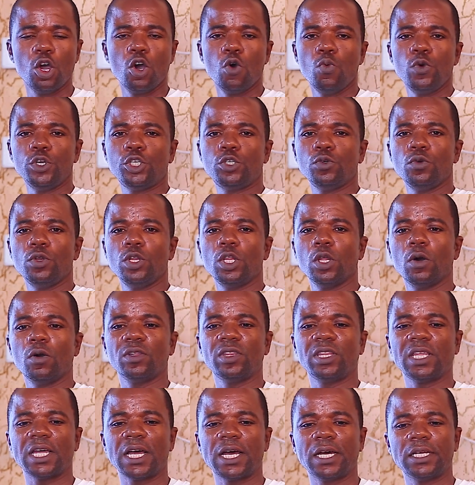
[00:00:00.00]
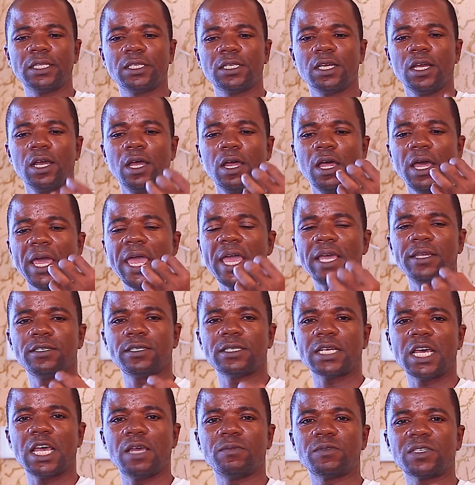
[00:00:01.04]
We should know that
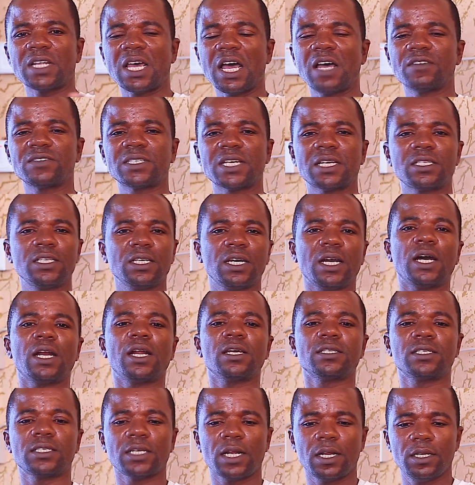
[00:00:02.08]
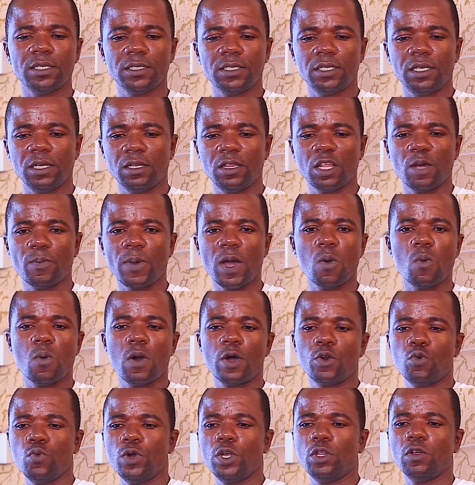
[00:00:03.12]
enzymes have certain characteristics. Number
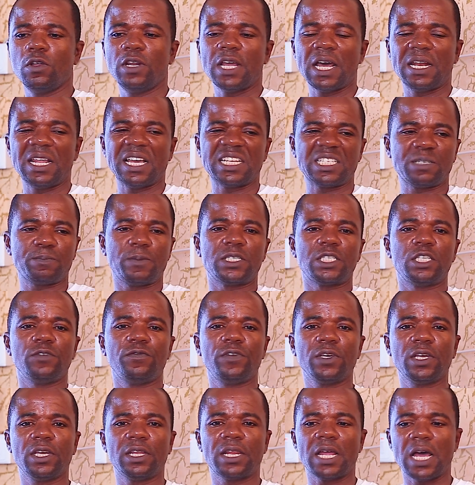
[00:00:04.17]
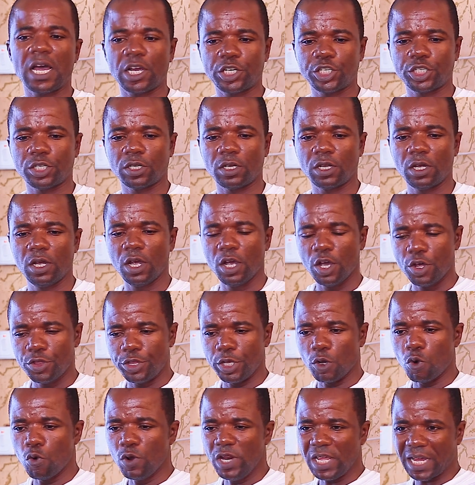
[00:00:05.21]
one, we know that they're specific in action.
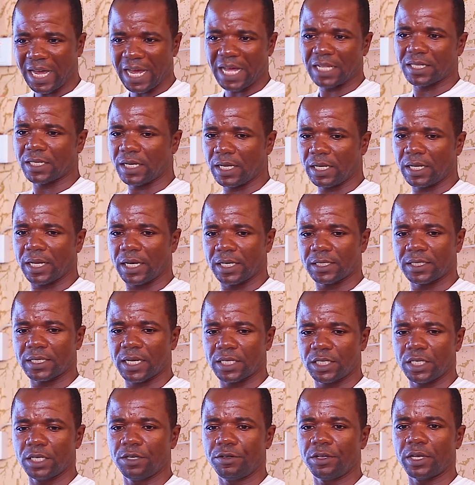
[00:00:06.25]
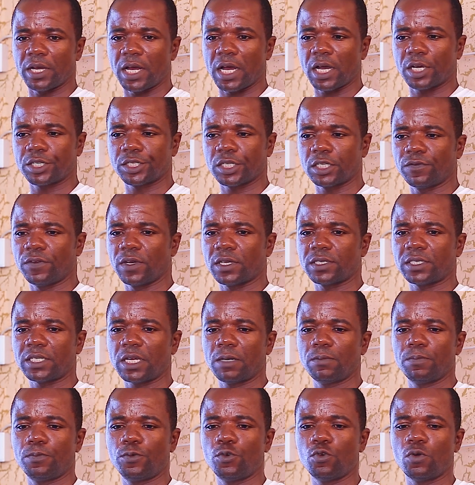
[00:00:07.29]
They only catalyze certain reactions. For
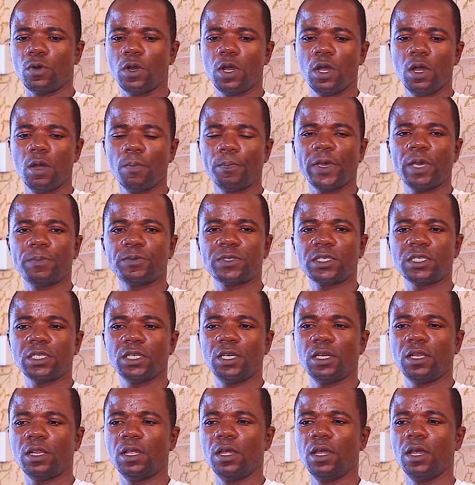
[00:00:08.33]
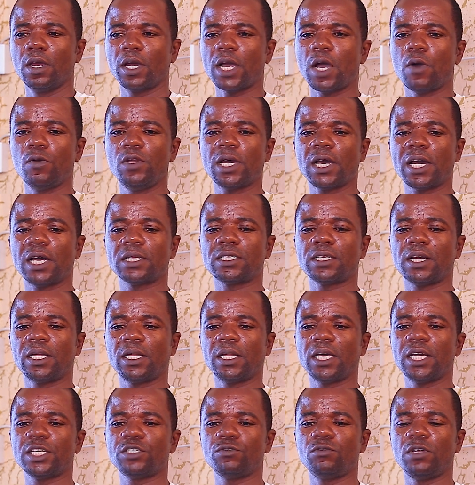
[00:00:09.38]
example, pepsin can only
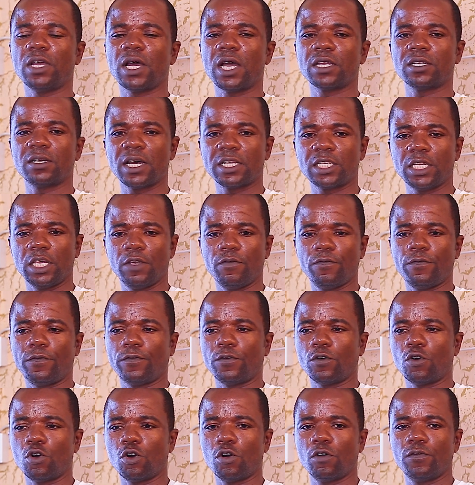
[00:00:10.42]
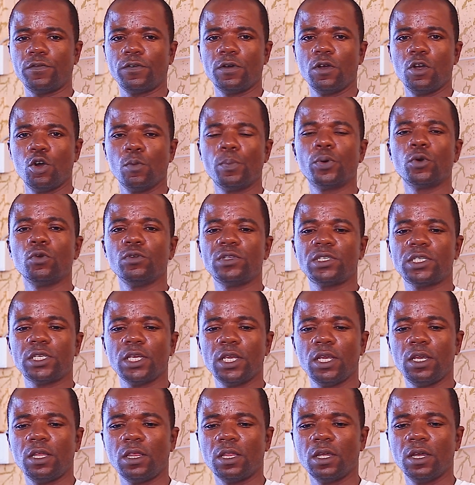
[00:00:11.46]
catalyze reactions that involve
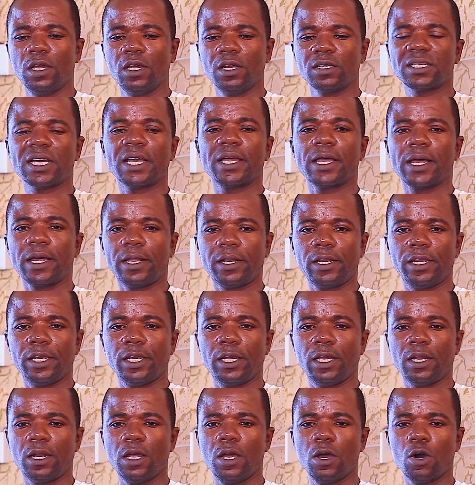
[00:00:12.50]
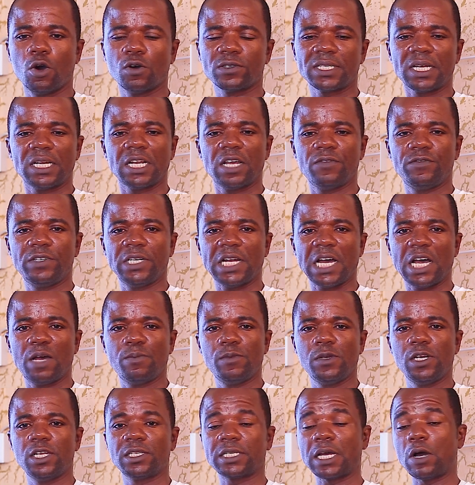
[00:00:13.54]
protein. Thiolane or salivary
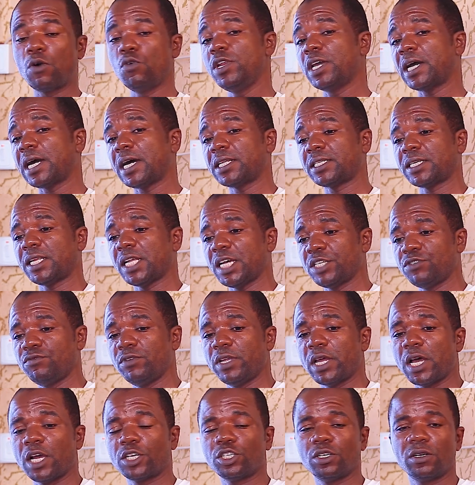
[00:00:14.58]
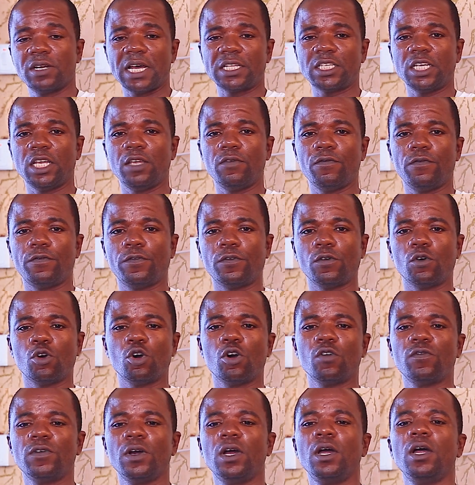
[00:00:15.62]
amylase can only catalyze reactions that
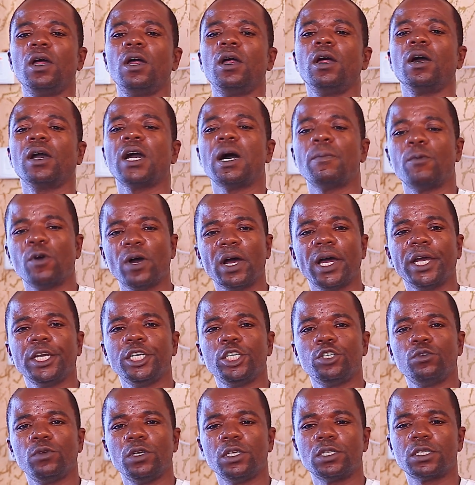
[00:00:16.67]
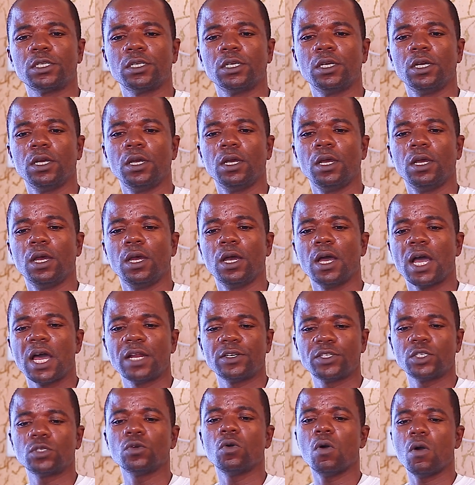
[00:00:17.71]
involve carbohydrates,
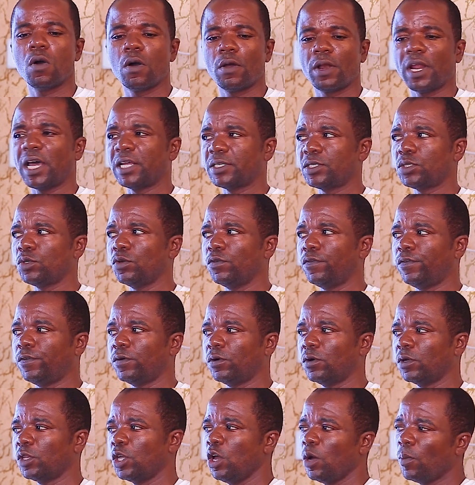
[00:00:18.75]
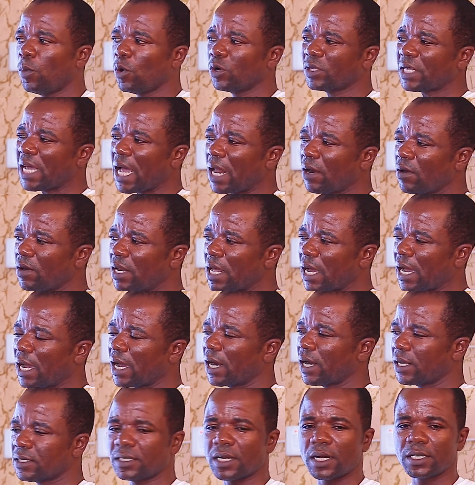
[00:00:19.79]
and so on and so forth. But another
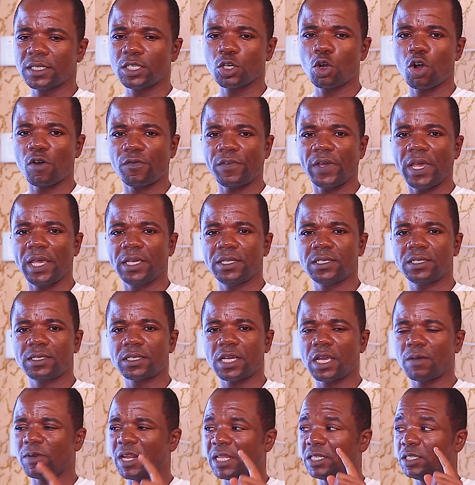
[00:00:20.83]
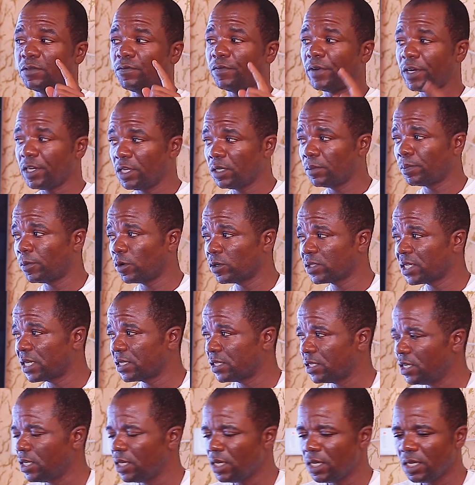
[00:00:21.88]
characteristic of enzyme that is very
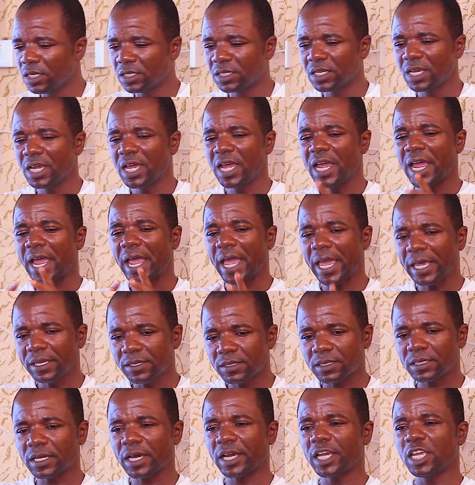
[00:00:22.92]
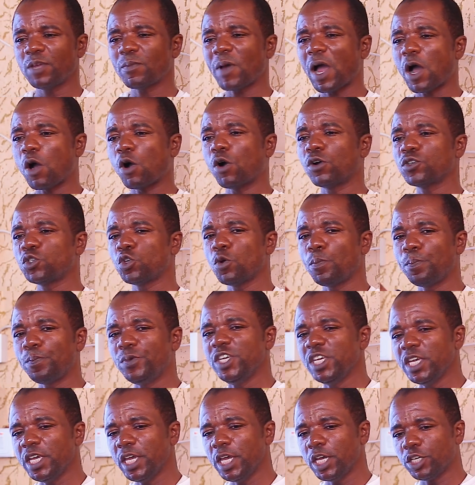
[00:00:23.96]
important is enzymes are also
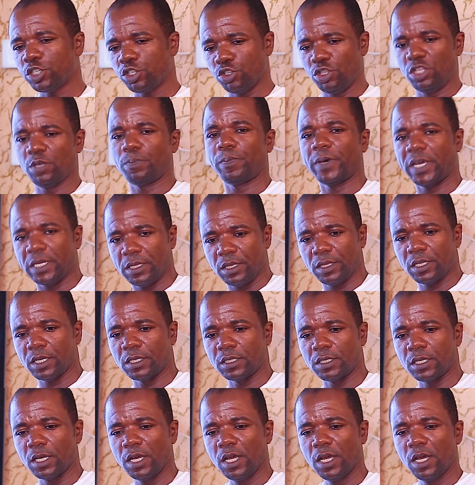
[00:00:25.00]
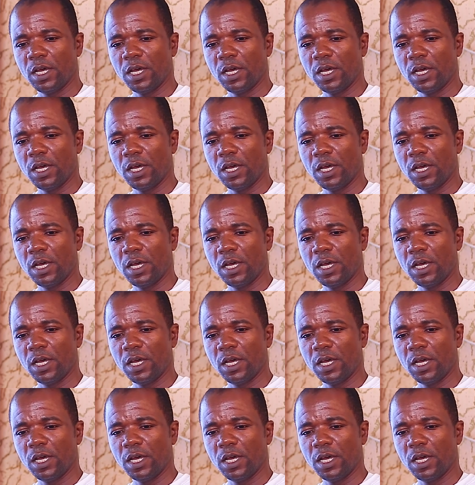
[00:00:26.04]
pH dependent.